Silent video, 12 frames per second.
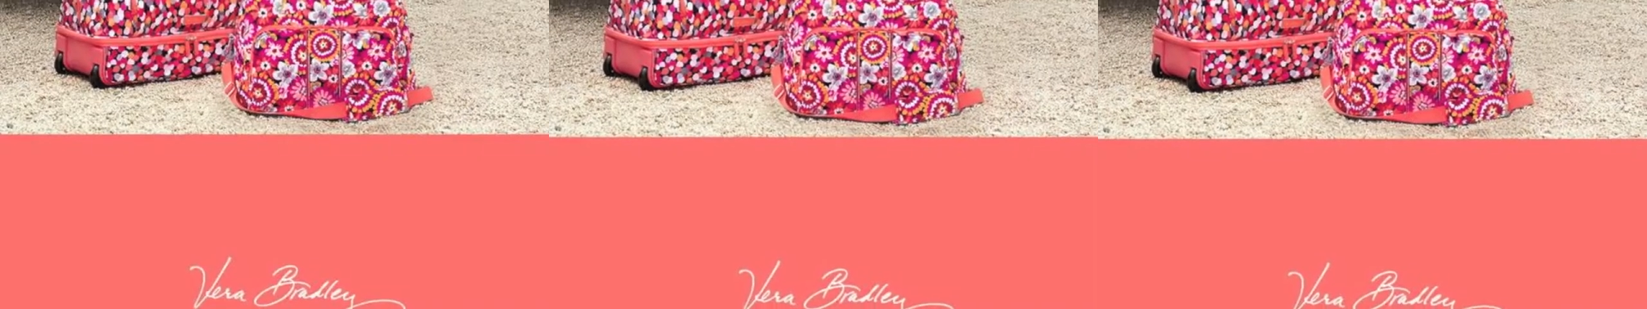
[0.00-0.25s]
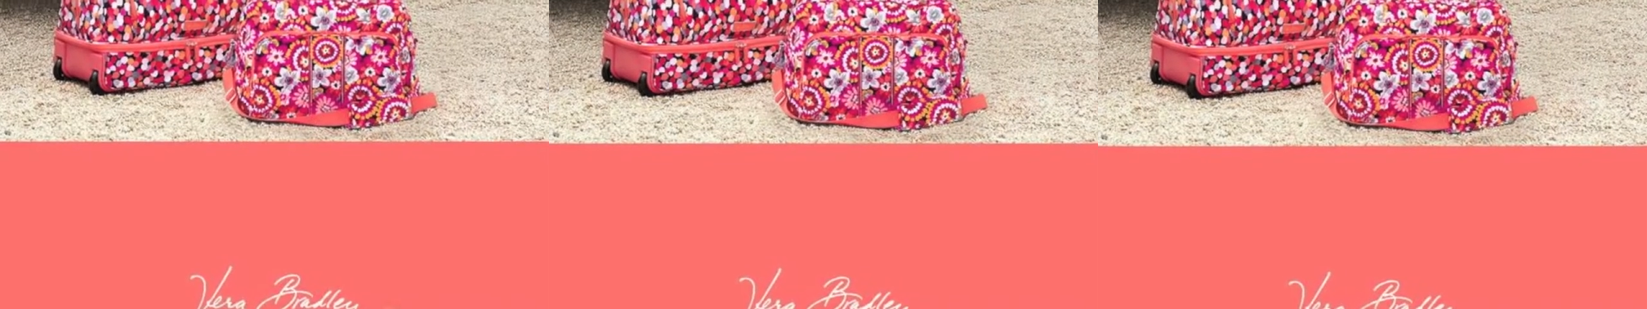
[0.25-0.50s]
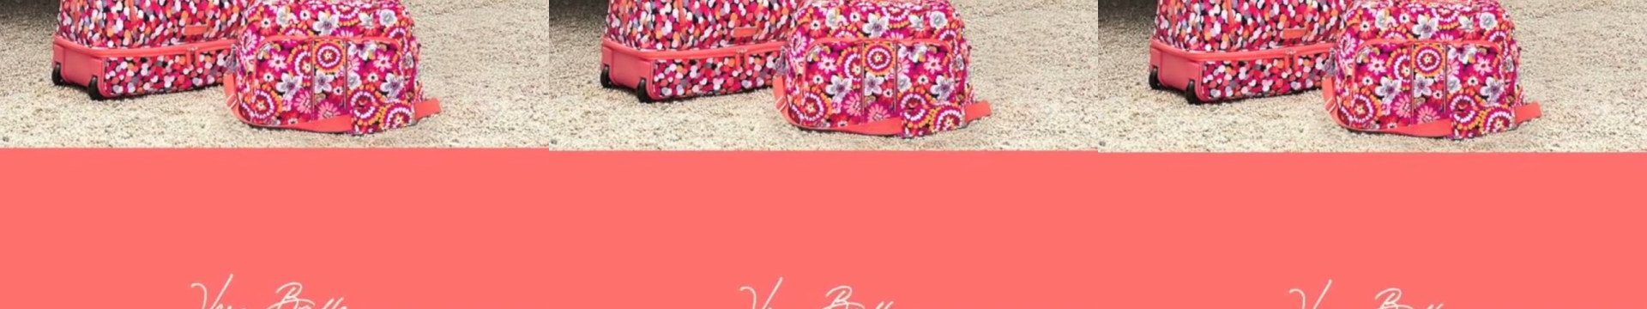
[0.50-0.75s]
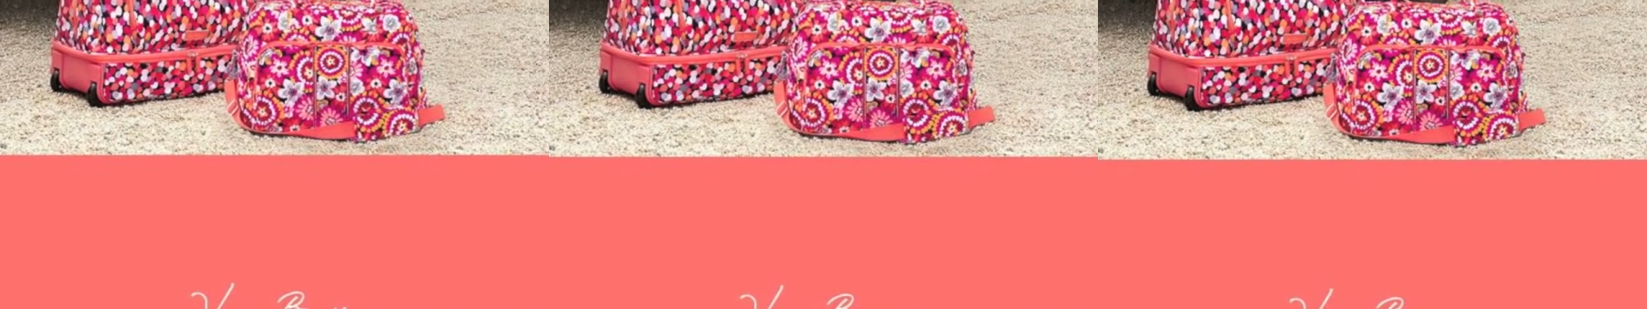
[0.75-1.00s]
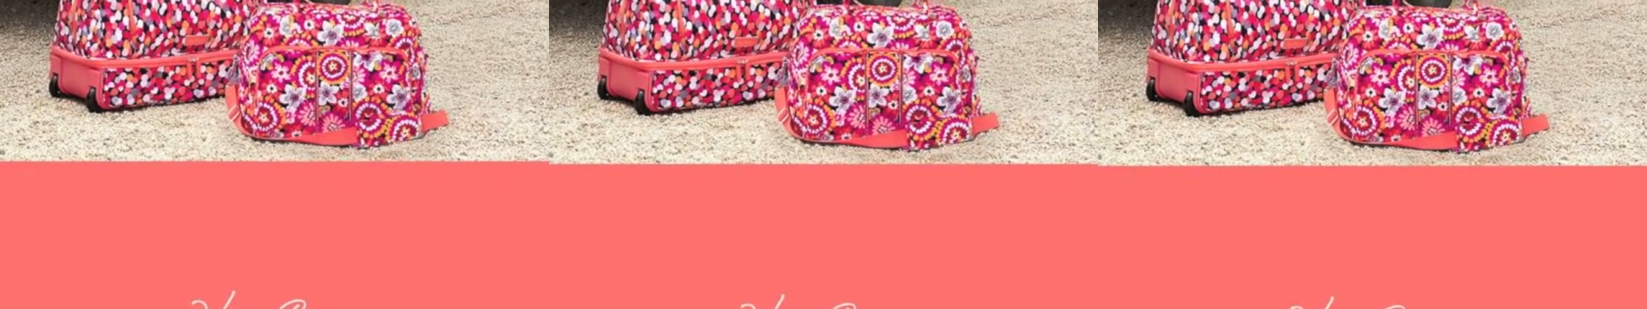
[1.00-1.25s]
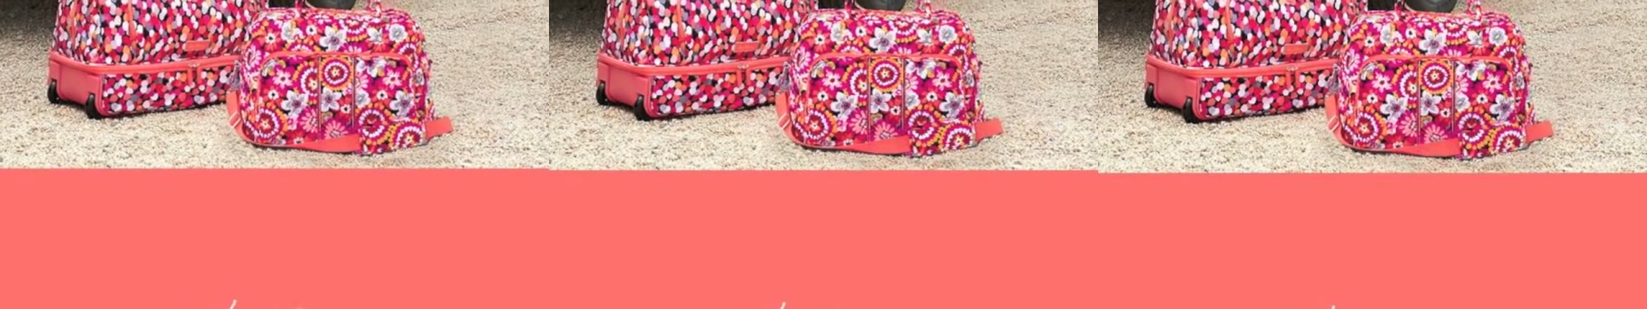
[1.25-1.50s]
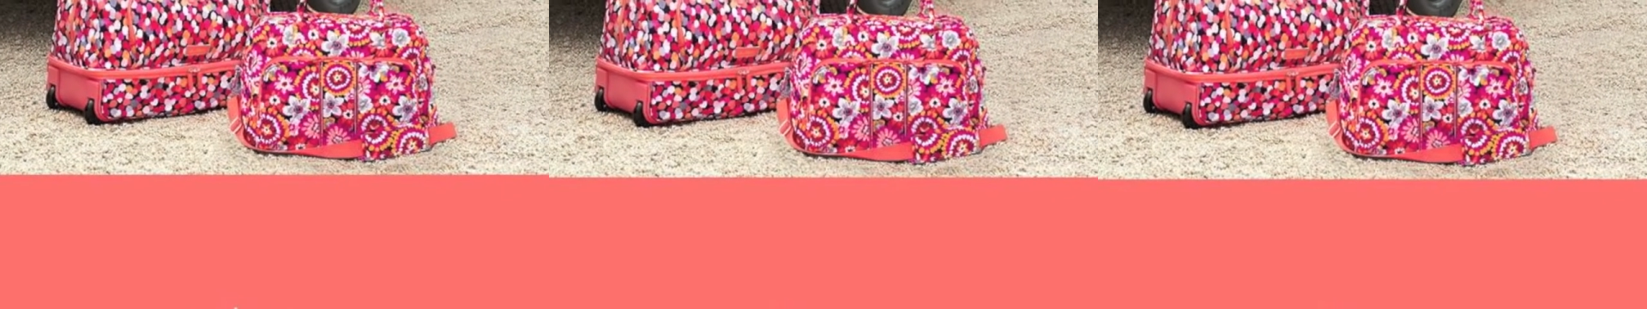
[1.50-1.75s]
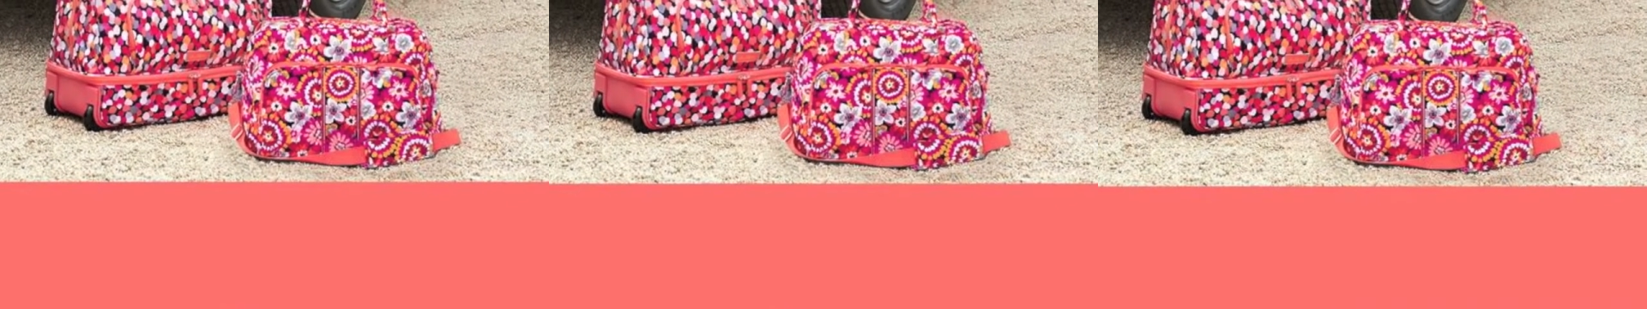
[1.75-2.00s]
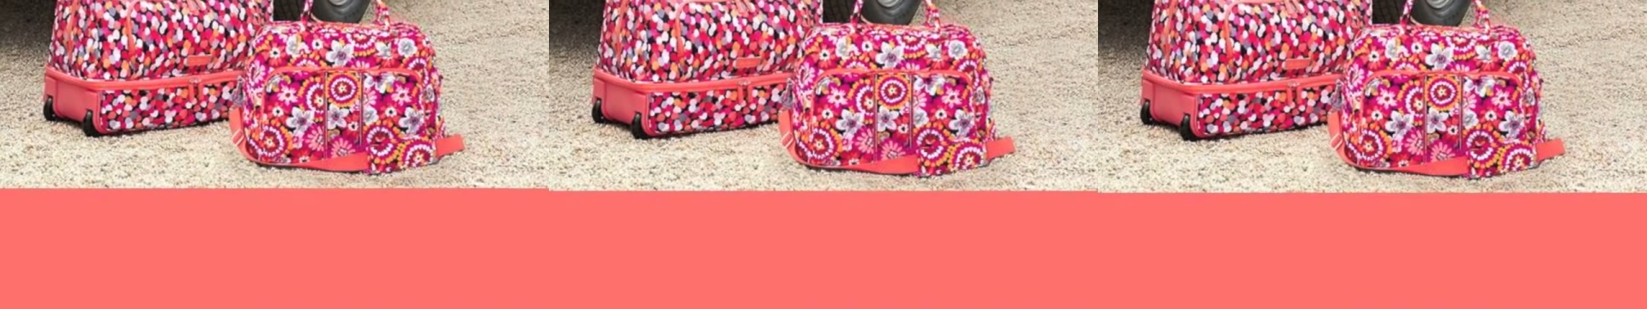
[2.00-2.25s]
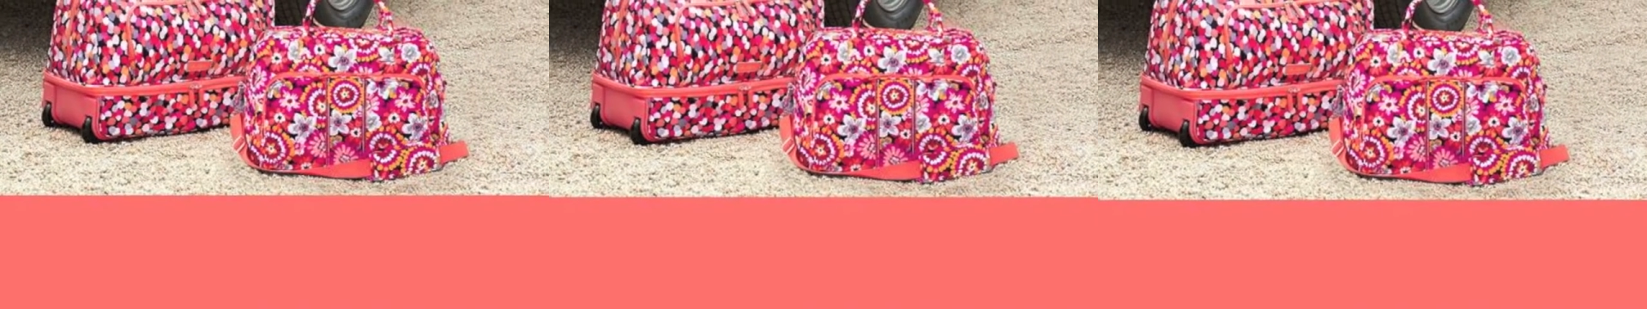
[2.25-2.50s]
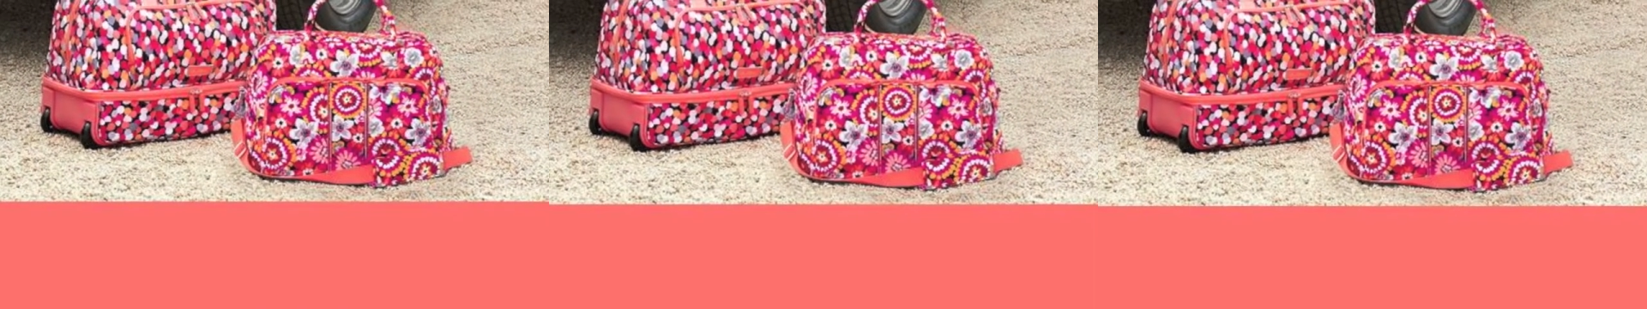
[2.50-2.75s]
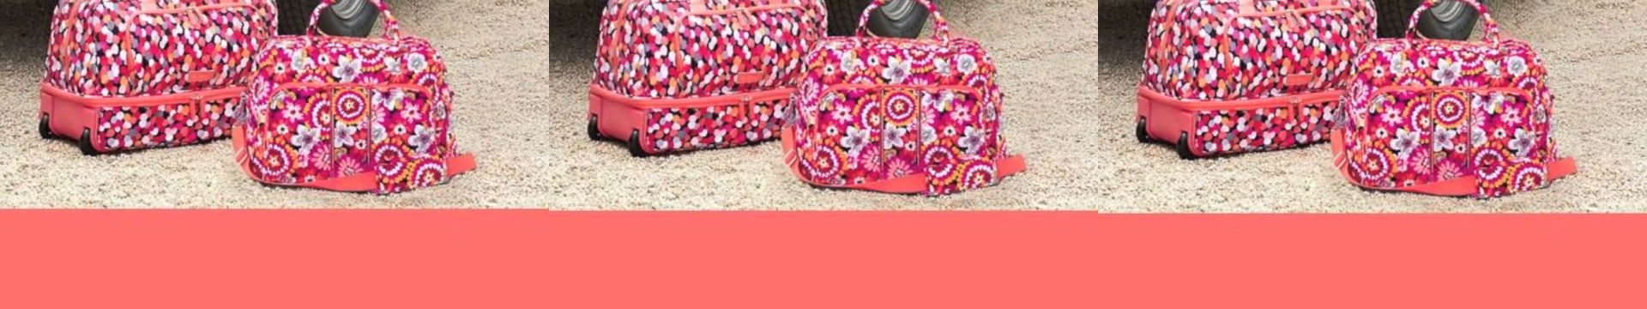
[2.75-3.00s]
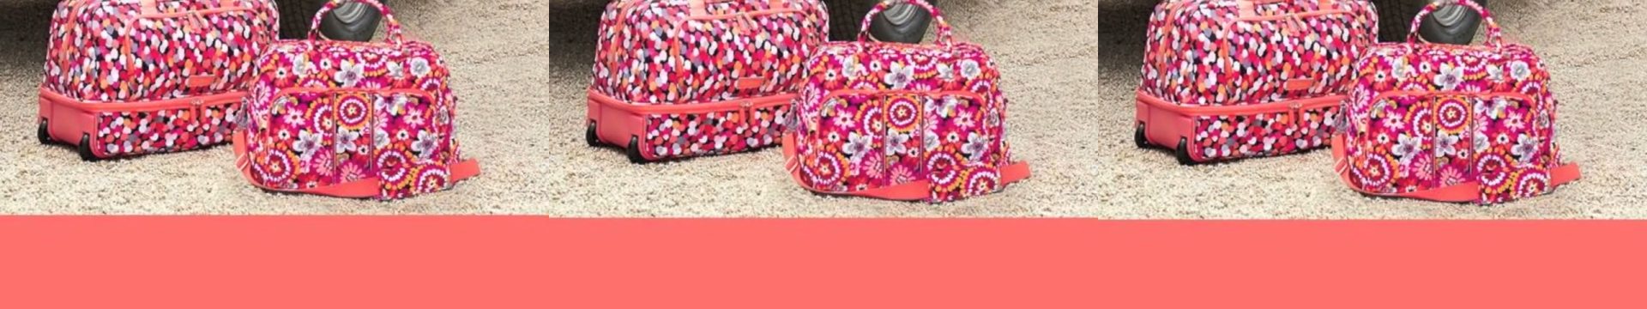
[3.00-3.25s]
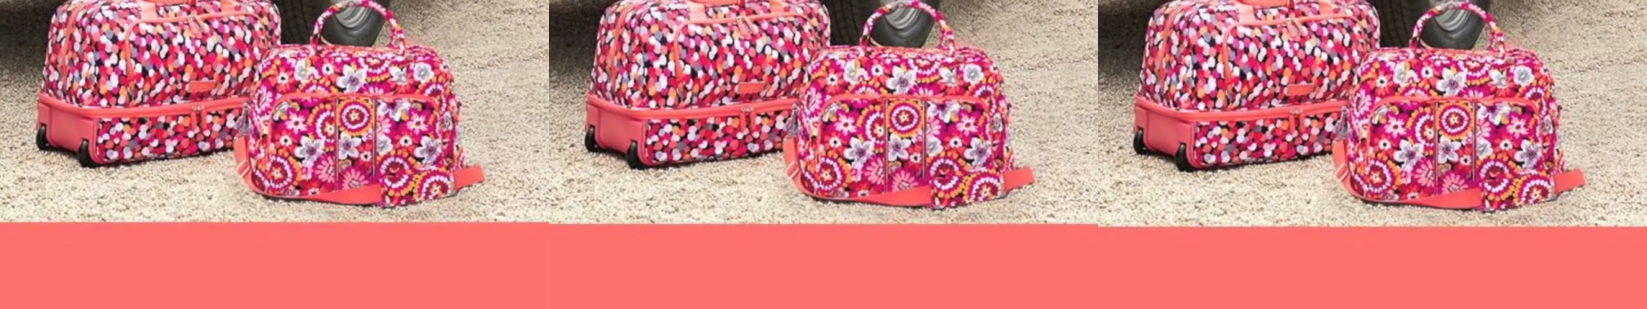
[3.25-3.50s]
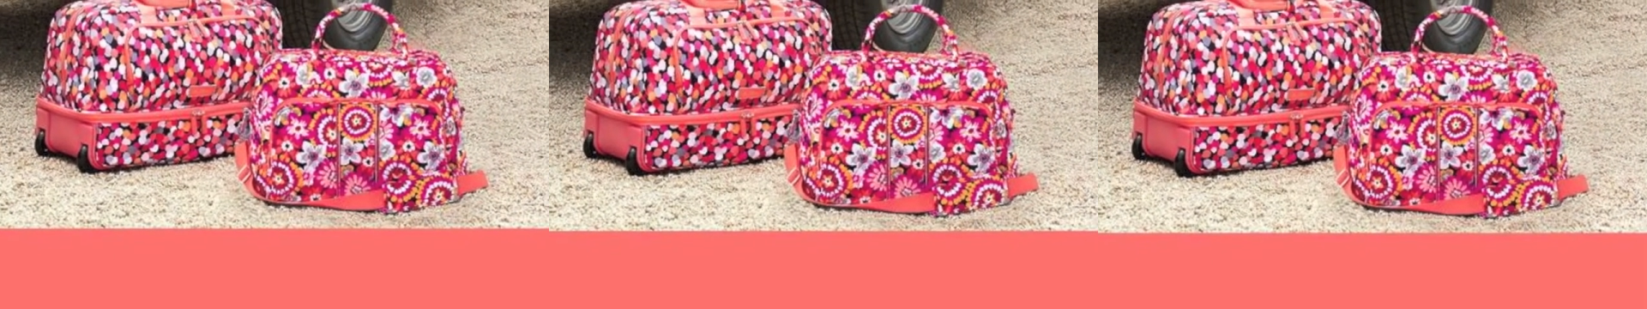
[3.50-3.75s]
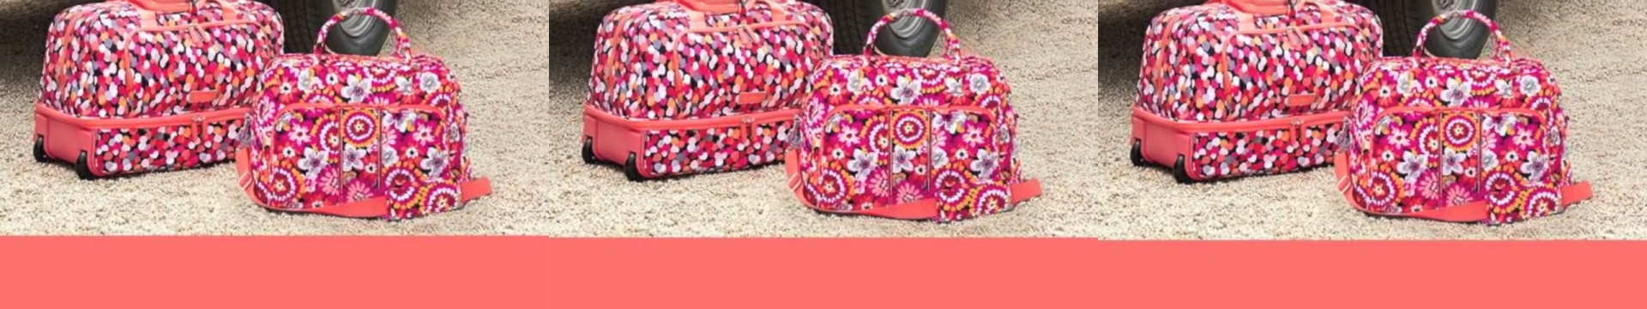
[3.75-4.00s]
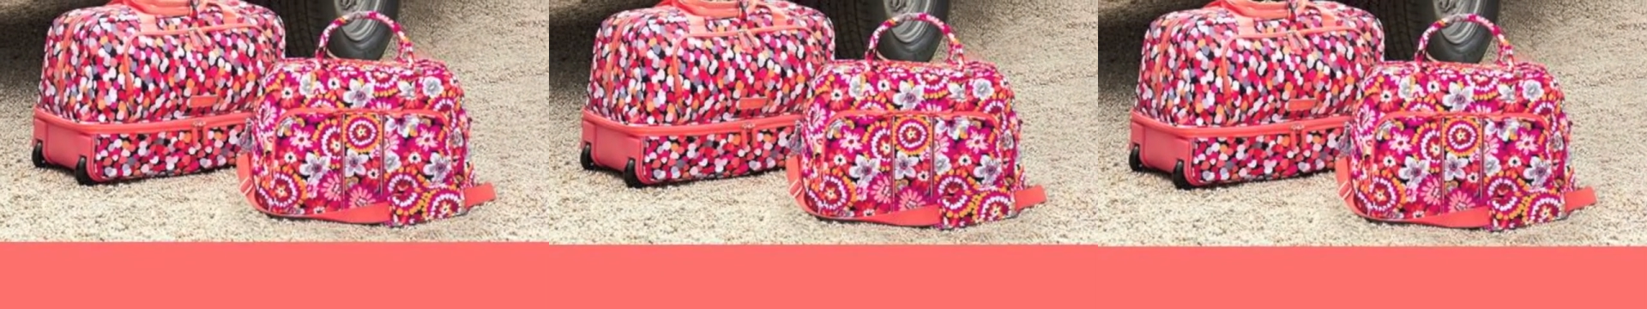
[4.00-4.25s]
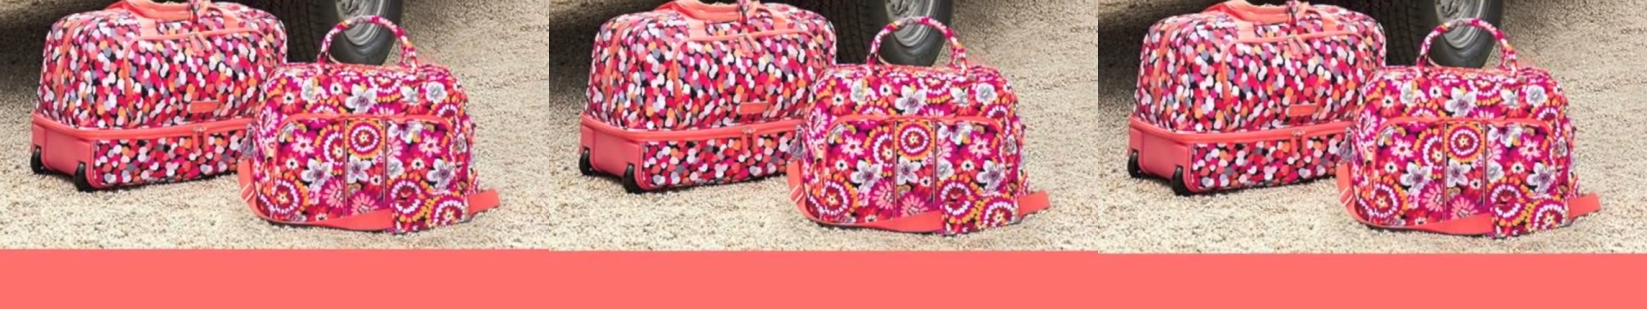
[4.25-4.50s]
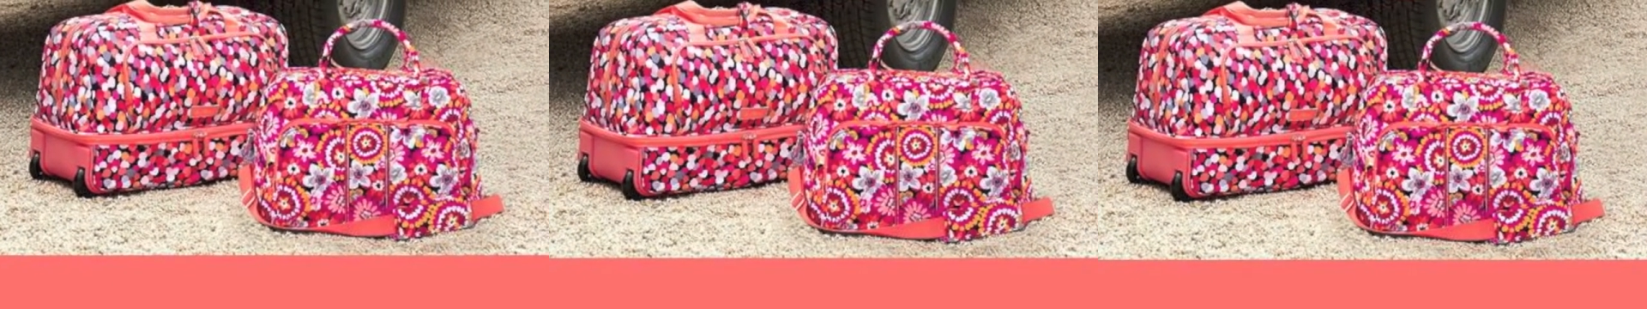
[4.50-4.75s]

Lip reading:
Nobody's mouth can be seen.